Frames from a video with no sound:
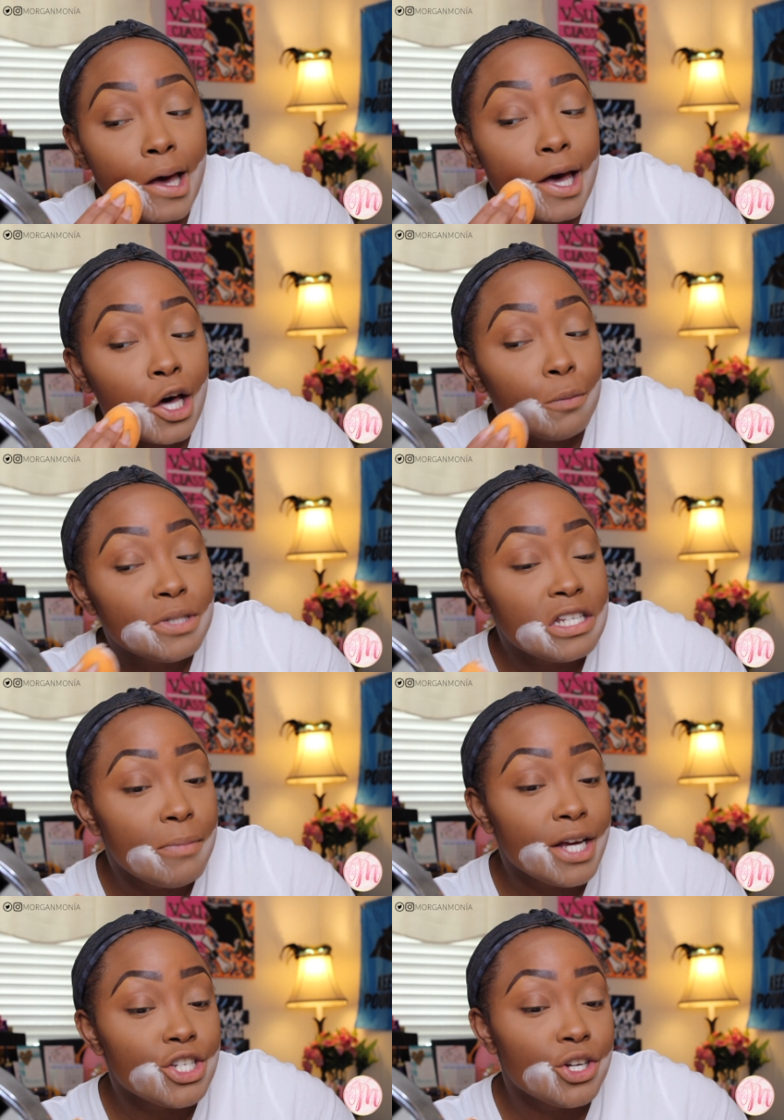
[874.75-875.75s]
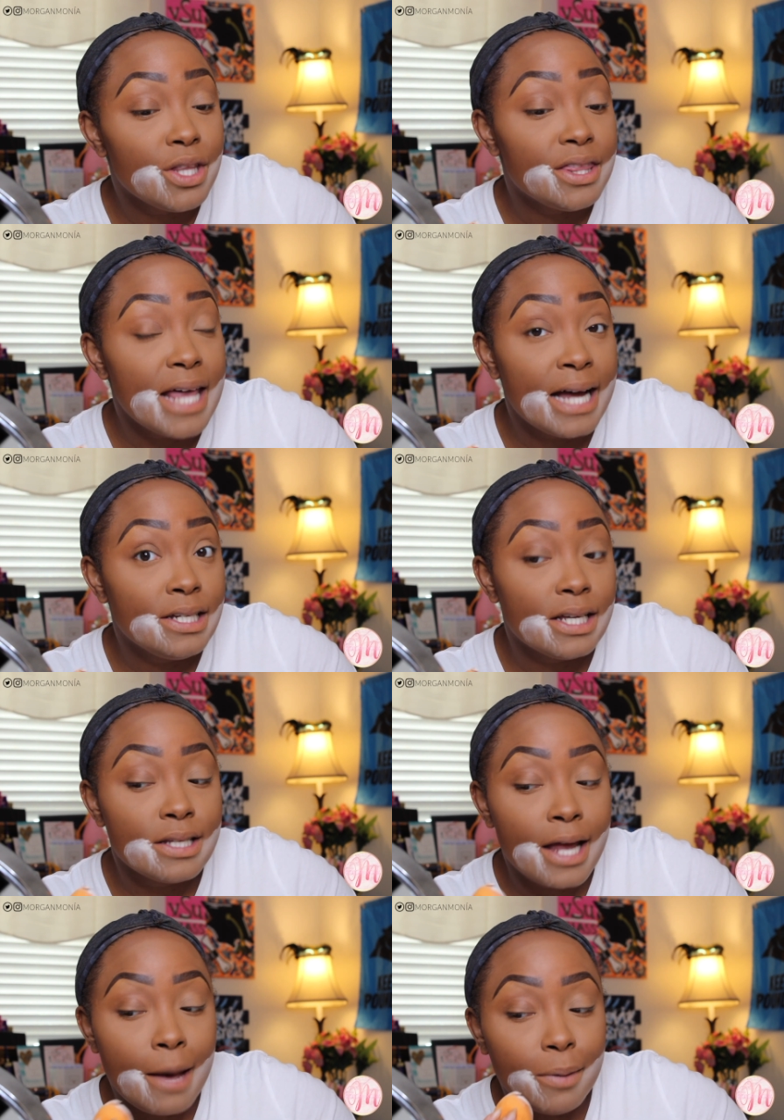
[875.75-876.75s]
helps to make sure that that
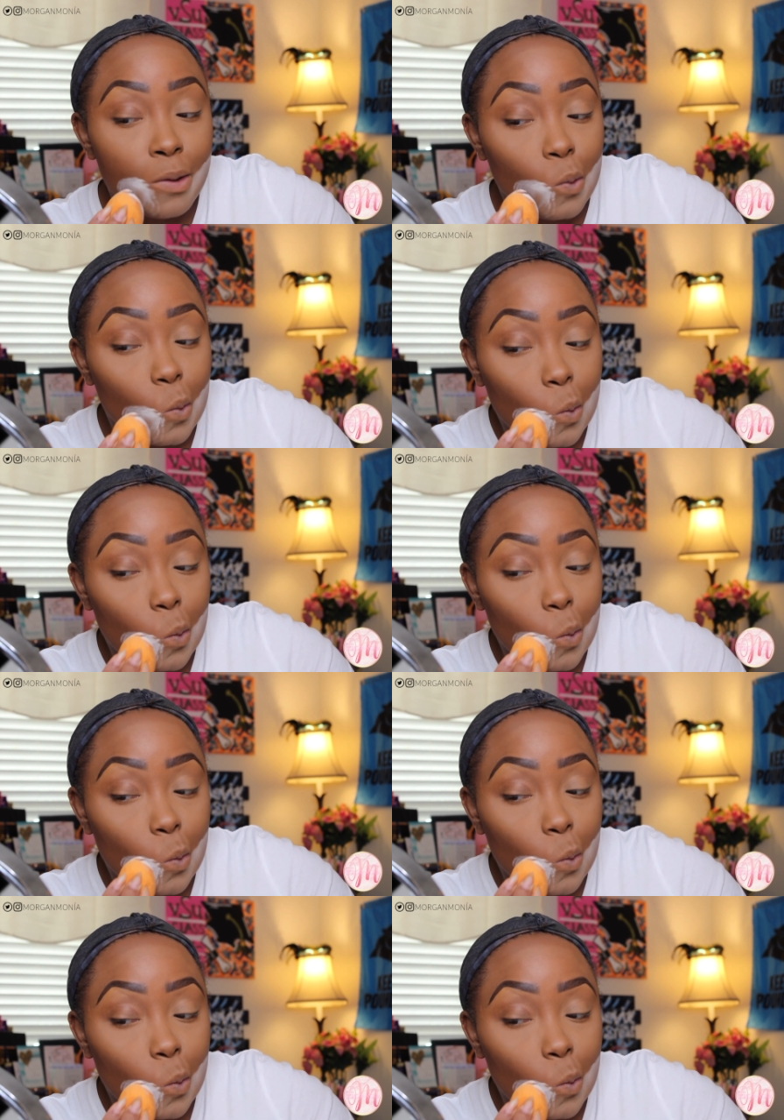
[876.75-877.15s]
doesn't happen.